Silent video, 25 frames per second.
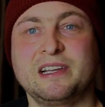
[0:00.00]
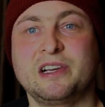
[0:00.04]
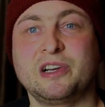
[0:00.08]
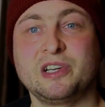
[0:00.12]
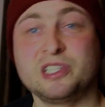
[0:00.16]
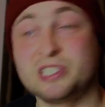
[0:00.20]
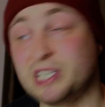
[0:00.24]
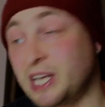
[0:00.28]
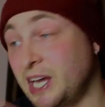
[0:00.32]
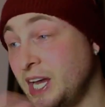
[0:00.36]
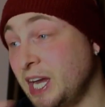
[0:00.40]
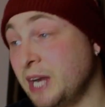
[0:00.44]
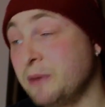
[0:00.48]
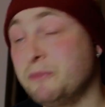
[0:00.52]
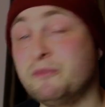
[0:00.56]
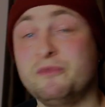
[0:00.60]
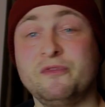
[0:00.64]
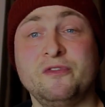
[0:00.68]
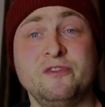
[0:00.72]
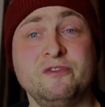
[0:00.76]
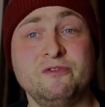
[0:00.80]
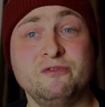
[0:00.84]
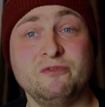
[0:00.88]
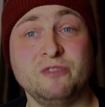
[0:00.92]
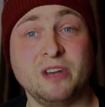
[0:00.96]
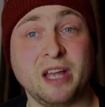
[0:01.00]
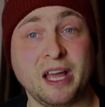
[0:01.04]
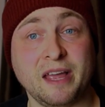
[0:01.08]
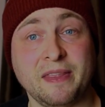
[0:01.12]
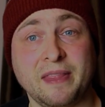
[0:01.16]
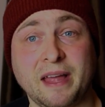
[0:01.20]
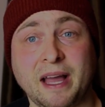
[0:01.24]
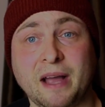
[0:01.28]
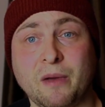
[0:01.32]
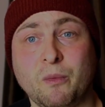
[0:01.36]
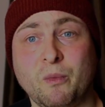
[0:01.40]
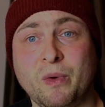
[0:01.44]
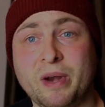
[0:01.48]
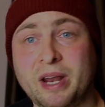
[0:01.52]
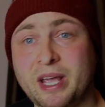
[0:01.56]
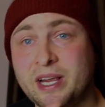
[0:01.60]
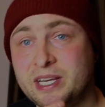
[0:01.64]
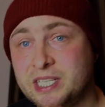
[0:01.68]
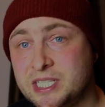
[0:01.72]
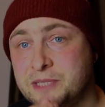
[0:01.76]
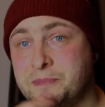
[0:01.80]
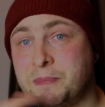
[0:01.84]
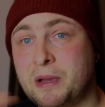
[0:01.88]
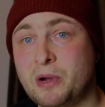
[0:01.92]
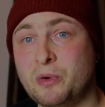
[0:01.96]
Because I'm like that, when I
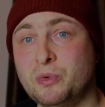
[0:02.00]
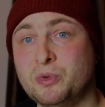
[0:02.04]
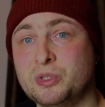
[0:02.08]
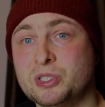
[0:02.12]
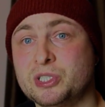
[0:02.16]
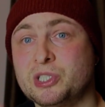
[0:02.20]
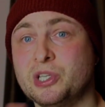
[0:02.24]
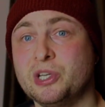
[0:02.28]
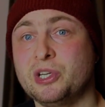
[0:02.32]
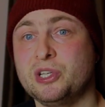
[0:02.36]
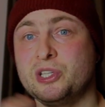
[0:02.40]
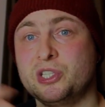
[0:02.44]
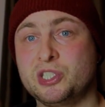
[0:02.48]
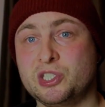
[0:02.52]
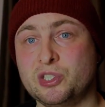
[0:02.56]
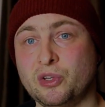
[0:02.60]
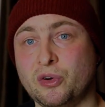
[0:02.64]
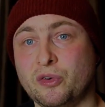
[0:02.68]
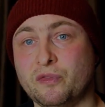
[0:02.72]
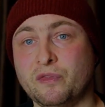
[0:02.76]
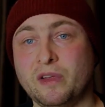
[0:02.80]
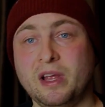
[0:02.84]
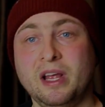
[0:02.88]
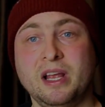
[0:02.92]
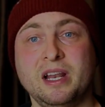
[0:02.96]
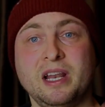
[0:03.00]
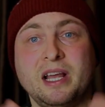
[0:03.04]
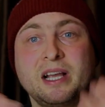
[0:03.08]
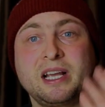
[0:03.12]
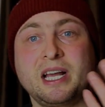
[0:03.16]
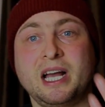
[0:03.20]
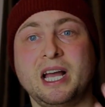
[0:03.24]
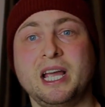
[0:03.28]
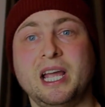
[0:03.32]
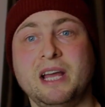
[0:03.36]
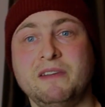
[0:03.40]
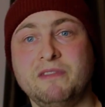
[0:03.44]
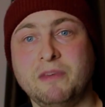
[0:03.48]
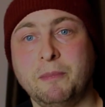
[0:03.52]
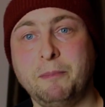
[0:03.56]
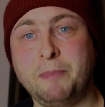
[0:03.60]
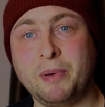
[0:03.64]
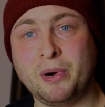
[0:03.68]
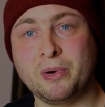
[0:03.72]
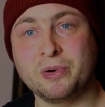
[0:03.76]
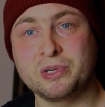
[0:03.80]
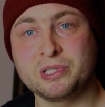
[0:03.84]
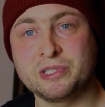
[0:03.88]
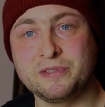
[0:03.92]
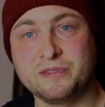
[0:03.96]
smell certain stuff, like I have a
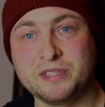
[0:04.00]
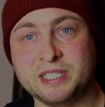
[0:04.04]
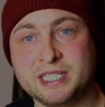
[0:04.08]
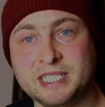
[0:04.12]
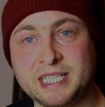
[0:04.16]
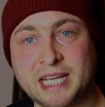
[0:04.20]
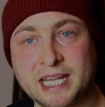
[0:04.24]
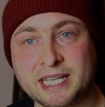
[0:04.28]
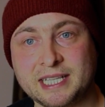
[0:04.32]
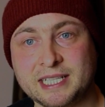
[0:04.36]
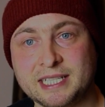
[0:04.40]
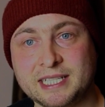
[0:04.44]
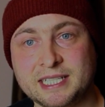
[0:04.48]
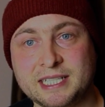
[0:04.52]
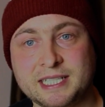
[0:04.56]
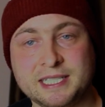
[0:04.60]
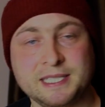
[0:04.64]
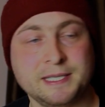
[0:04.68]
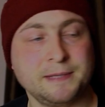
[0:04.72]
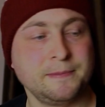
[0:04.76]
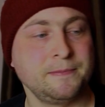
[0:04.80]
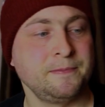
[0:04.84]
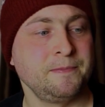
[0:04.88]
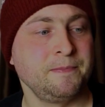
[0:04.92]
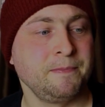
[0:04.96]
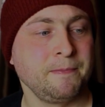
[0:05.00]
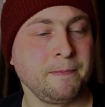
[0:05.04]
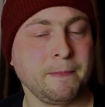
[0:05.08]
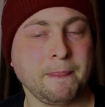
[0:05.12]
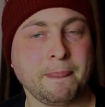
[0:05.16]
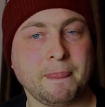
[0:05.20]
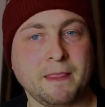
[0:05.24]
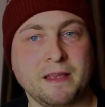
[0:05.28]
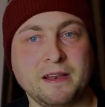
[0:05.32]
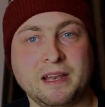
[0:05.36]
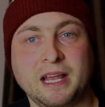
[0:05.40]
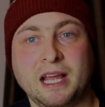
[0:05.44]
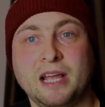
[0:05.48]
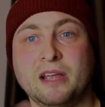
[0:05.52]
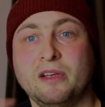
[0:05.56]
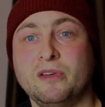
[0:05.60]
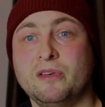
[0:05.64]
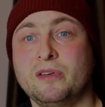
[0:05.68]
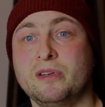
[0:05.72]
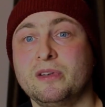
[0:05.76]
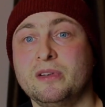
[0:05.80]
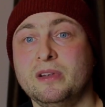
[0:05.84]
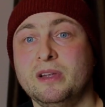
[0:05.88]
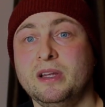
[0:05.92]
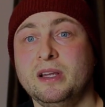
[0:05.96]
box of scents, like
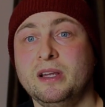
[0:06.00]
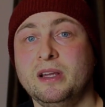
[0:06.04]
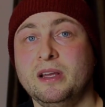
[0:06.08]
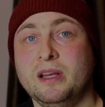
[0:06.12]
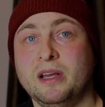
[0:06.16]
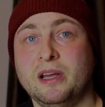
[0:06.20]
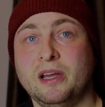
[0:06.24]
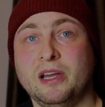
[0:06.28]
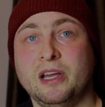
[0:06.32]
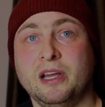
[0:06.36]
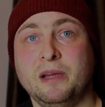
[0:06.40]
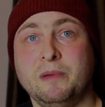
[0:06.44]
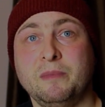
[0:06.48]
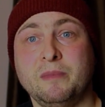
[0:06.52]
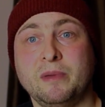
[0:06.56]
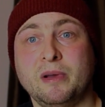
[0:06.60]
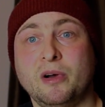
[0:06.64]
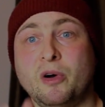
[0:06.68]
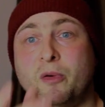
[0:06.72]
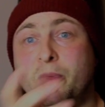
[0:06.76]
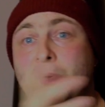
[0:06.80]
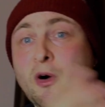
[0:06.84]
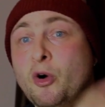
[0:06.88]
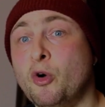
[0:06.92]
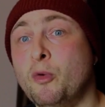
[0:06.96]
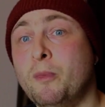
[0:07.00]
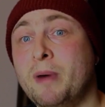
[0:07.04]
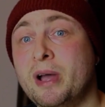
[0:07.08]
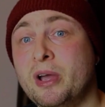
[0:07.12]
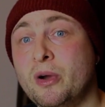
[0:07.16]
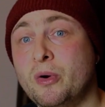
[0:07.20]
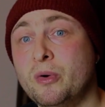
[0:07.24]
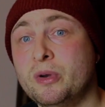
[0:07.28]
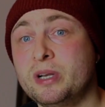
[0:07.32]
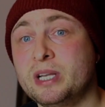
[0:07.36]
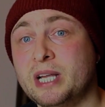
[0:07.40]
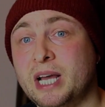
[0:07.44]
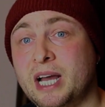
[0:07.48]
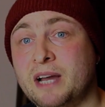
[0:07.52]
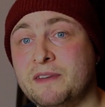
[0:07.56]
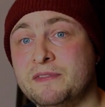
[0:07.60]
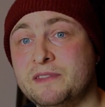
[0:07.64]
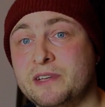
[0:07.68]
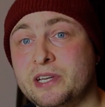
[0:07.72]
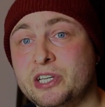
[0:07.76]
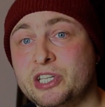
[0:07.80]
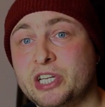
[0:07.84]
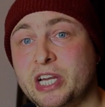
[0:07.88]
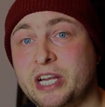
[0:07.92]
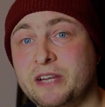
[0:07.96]
all my old
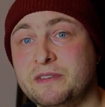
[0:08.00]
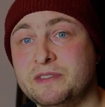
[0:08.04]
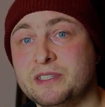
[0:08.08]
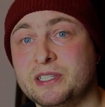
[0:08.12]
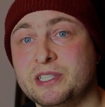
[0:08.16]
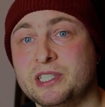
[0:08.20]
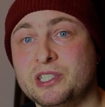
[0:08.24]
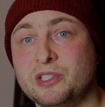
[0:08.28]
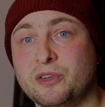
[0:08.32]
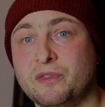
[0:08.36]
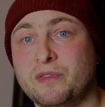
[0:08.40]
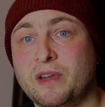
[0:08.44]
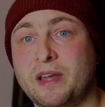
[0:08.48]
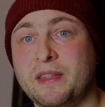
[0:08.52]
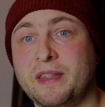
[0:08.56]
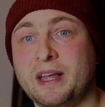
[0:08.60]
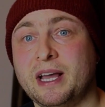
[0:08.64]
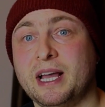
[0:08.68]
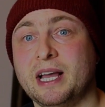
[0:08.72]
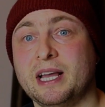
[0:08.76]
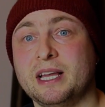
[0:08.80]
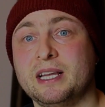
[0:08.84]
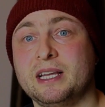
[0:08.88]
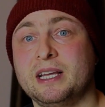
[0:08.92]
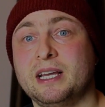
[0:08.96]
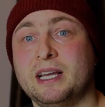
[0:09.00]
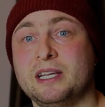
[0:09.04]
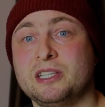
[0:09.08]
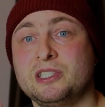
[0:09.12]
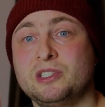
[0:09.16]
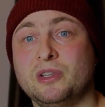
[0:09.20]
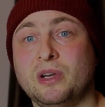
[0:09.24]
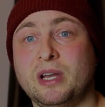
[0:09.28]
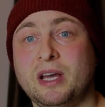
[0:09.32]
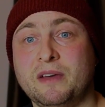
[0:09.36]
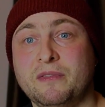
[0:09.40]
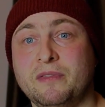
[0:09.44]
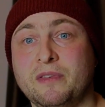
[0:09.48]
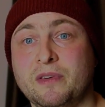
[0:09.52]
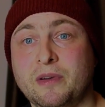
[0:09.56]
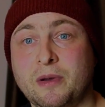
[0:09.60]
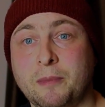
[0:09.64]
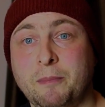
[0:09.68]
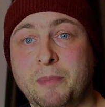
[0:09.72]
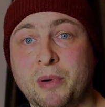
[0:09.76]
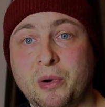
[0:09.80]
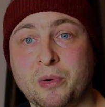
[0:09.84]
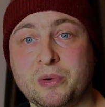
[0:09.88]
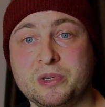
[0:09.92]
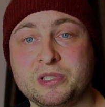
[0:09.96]
aftershaves and stuff like that, I still have a
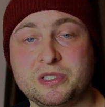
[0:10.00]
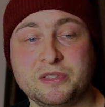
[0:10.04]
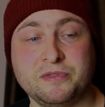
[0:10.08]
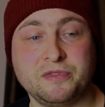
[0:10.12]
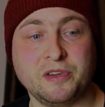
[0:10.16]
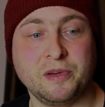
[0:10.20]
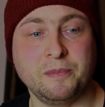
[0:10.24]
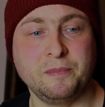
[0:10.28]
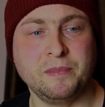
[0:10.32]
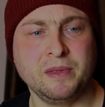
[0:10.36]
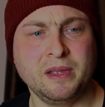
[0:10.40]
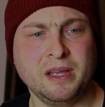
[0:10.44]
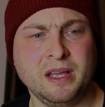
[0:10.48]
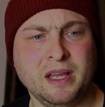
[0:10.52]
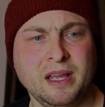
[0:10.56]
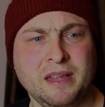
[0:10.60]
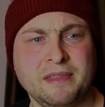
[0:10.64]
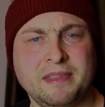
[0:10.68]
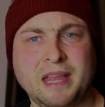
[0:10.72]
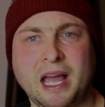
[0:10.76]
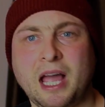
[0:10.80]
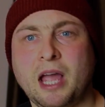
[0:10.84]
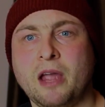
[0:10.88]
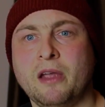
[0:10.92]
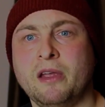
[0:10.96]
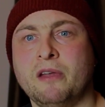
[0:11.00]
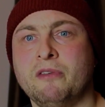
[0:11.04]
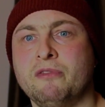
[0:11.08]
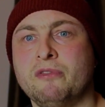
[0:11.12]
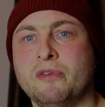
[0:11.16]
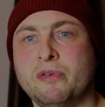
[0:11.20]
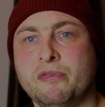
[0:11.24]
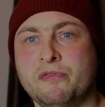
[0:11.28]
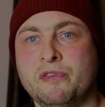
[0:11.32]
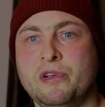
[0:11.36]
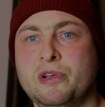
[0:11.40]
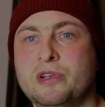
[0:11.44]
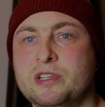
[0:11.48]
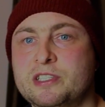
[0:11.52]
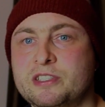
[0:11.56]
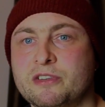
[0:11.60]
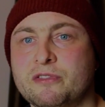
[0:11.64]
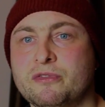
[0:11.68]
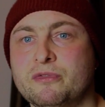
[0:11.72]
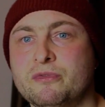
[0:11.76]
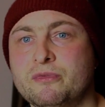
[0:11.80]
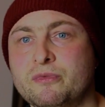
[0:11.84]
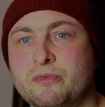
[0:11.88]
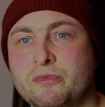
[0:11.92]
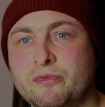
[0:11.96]
box of them that I refuse
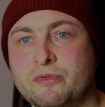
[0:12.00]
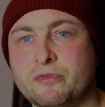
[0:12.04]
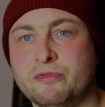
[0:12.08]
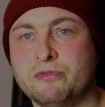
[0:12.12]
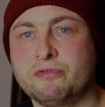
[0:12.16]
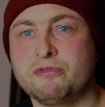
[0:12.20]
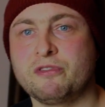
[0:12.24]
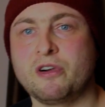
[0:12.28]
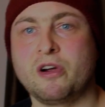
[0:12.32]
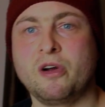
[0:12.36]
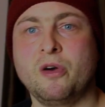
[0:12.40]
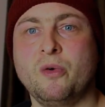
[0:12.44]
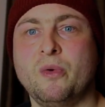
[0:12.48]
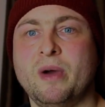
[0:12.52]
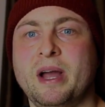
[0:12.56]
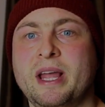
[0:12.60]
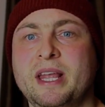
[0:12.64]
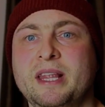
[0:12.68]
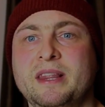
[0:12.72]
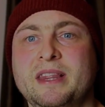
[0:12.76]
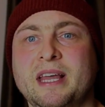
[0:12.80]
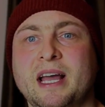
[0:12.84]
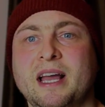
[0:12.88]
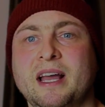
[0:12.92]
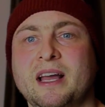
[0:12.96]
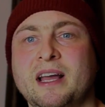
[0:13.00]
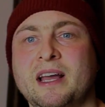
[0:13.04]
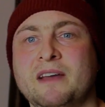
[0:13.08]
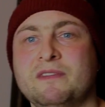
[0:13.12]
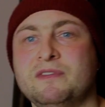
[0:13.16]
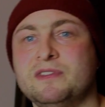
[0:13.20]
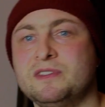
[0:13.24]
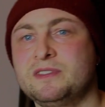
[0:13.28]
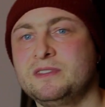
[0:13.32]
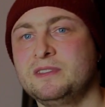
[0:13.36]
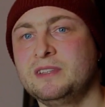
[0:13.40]
to throw away, that